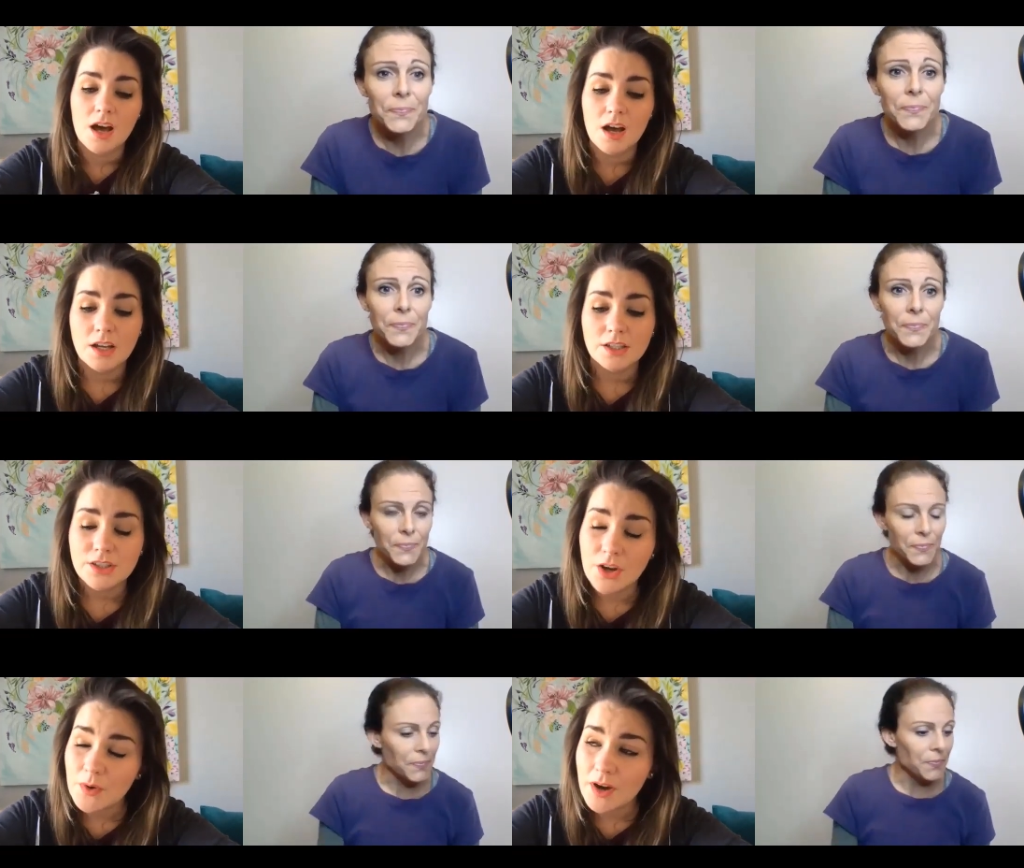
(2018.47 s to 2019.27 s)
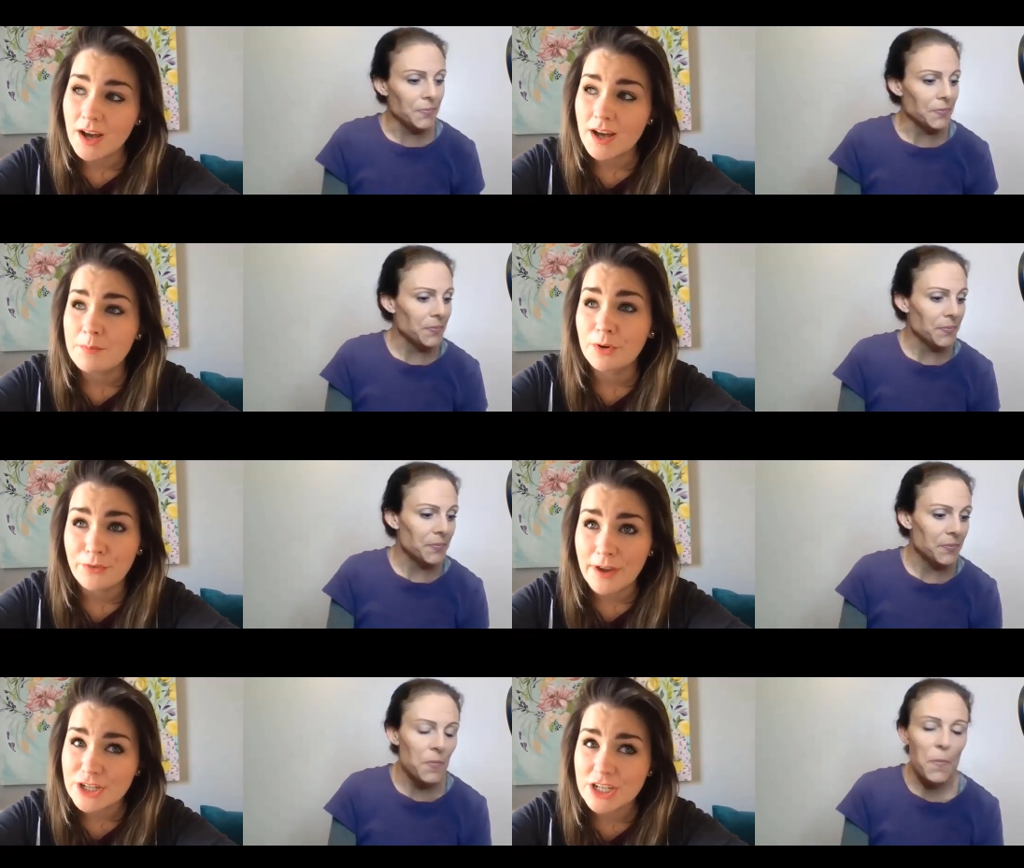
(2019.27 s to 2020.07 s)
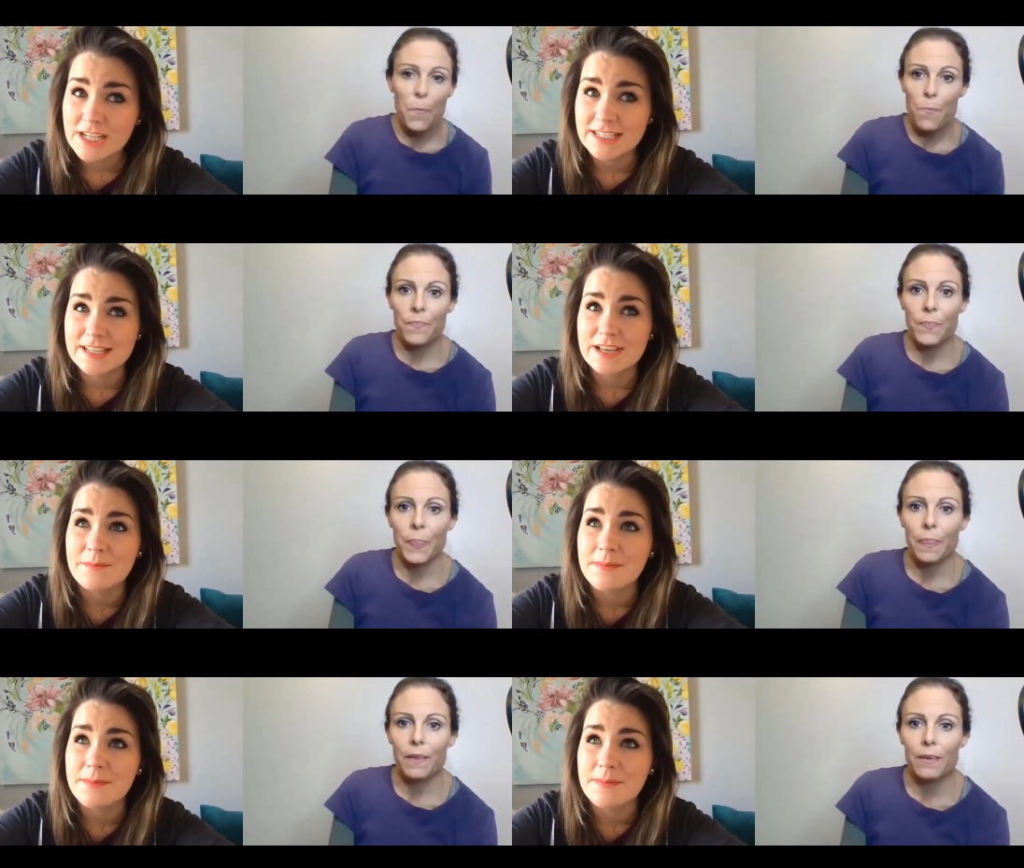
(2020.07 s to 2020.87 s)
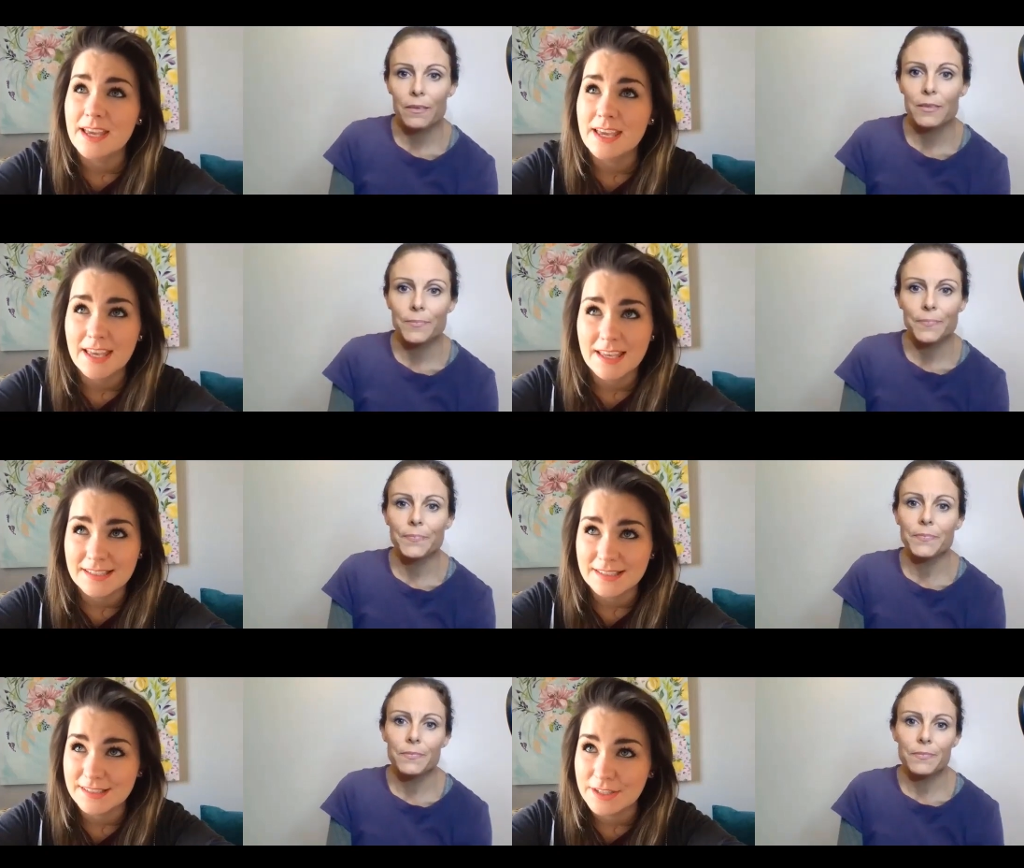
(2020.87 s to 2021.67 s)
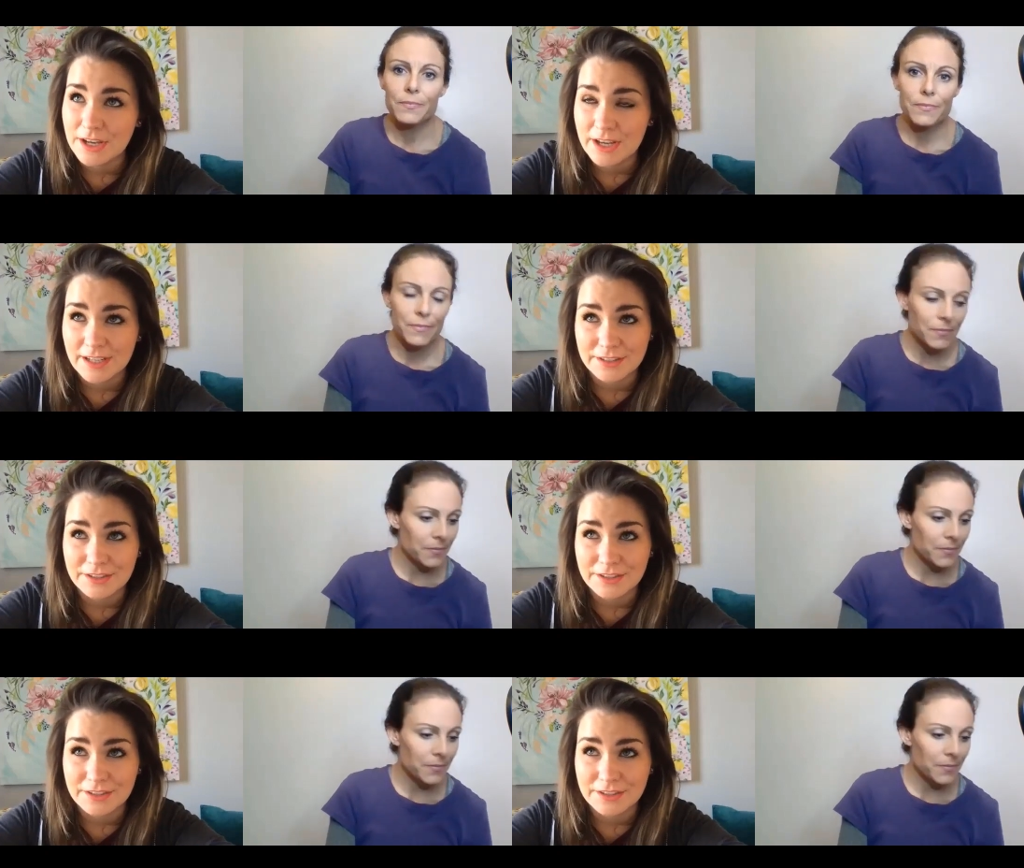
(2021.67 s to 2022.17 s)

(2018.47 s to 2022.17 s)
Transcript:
Speaker 1: so, uh, perfectionism is uh,